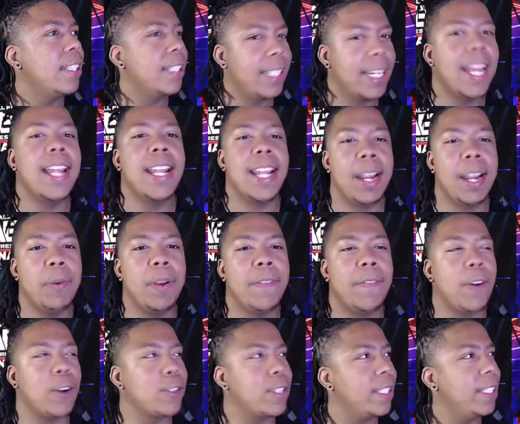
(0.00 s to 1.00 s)
Yeah, yeah, when
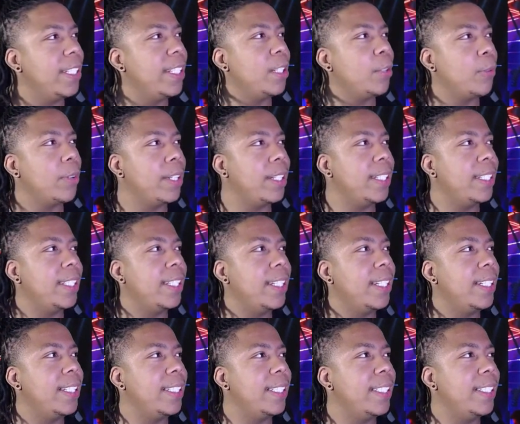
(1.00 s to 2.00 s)
he first slid in the ring.
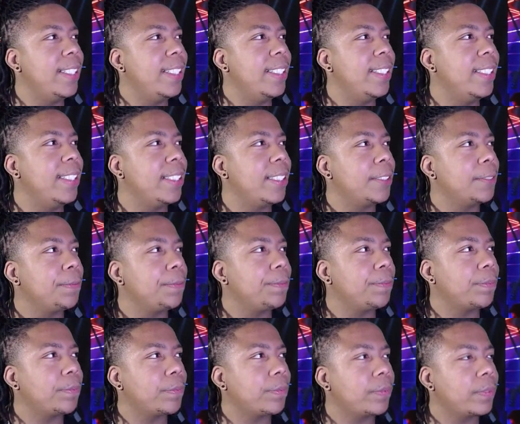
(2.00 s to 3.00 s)
Yeah, yeah, oh, yeah. Oh, yeah,
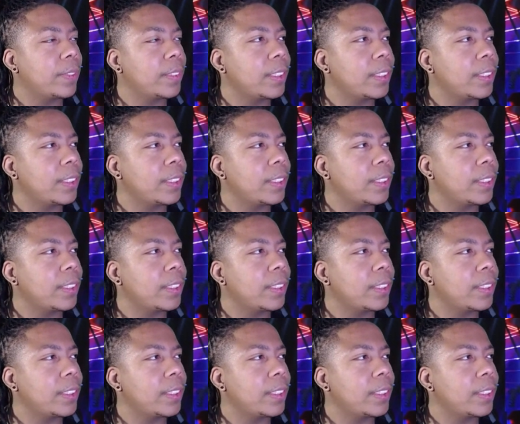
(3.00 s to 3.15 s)
yeah, yeah.